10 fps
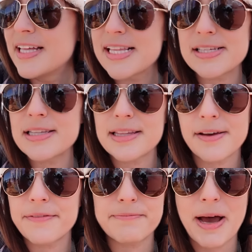The, the
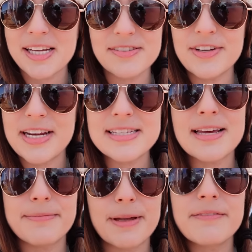past few days
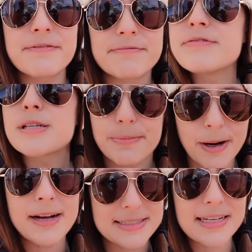have been
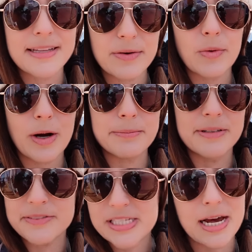surprisingly warm.
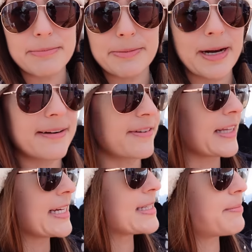Yeah. I was not prepared for this,